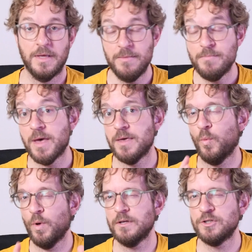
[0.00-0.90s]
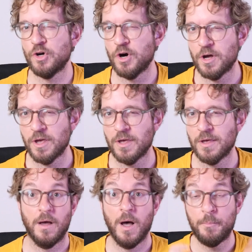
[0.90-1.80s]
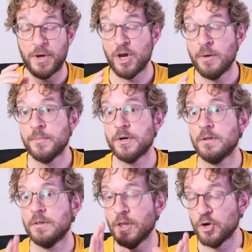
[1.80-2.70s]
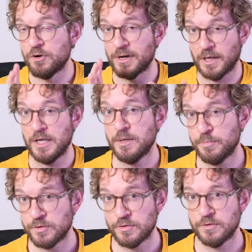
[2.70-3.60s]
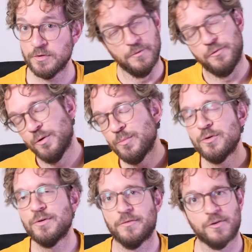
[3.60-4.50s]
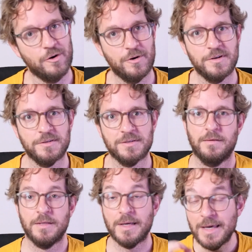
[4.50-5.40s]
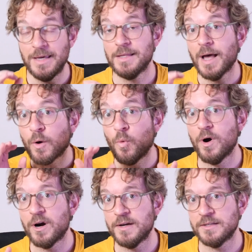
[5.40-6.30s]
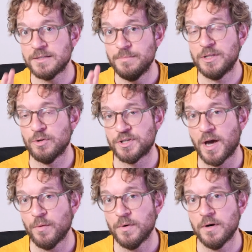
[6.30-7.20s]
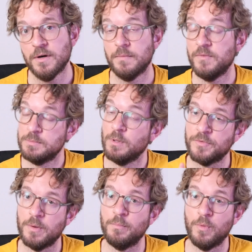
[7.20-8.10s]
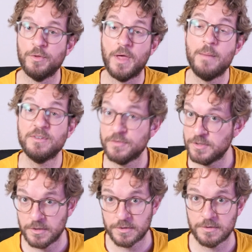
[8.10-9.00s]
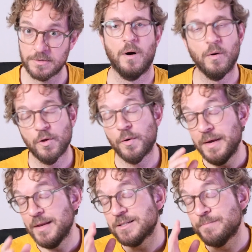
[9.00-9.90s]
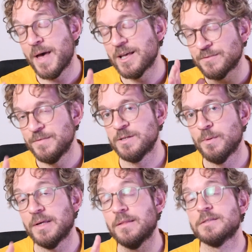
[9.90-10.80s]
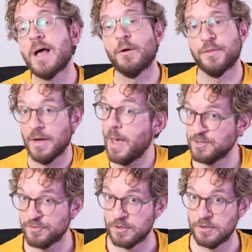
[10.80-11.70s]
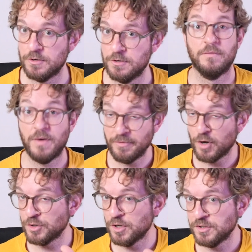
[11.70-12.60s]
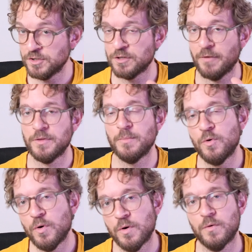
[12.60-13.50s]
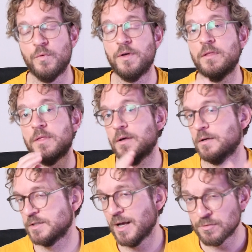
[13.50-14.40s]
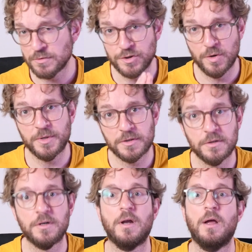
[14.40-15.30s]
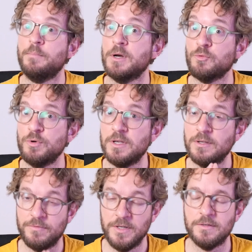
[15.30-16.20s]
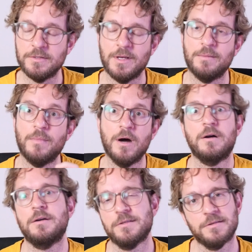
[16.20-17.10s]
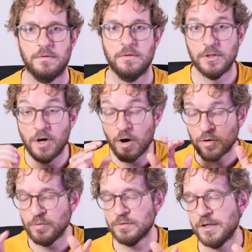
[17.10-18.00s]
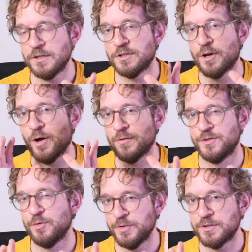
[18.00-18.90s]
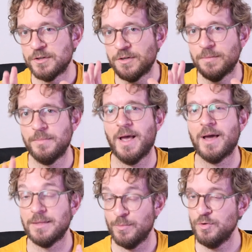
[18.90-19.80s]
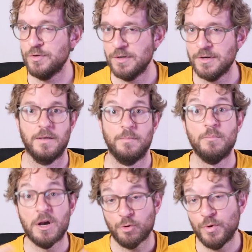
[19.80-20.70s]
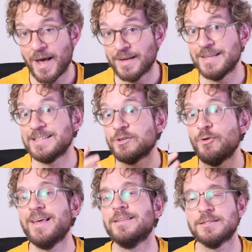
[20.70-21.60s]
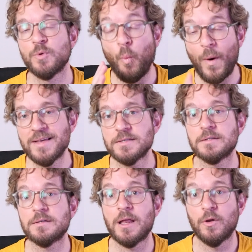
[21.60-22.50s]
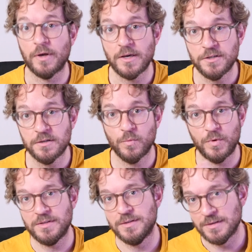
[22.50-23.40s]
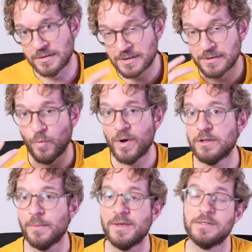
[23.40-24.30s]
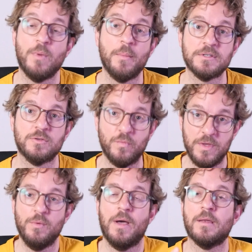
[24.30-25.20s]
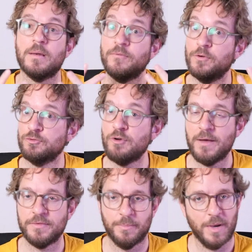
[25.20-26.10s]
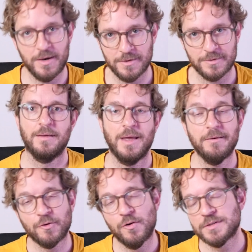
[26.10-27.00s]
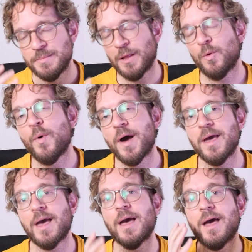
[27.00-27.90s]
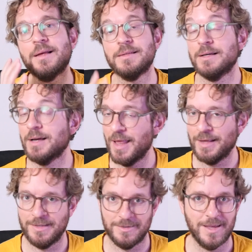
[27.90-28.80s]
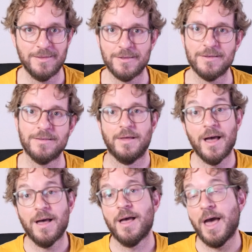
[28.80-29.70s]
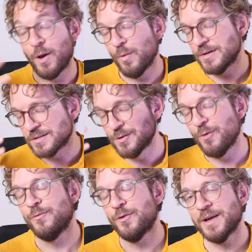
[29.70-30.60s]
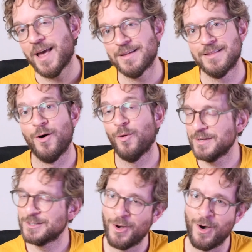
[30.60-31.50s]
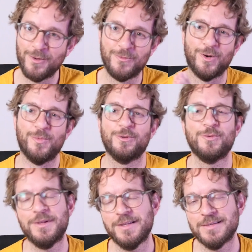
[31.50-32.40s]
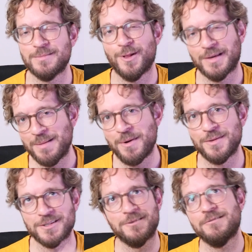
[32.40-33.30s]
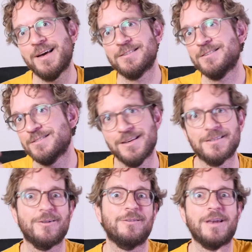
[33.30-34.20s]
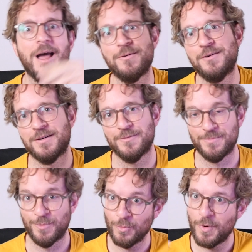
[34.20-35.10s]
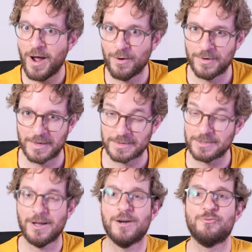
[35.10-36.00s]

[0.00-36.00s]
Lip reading: In May, we'll enjoy a penumbral lunar eclipse, the full moon, of course, the Eta Aquariids meteor shower, visible from both hemispheres, although it is best visible in the southern hemisphere. 5 conjunctions of the moon with Saturn, Jupiter, Mercury, Venus and Mars, the occultation of Jupiter behind the moon, Mercury at its greatest western elongation, which is one of the best moments to view and photograph the planet, and of course the Milky Way and the Galactic Center. And always don't forget the horizon for opportunities. I'm talking about the sunrise, sunsets, golden hour, blue hour, the star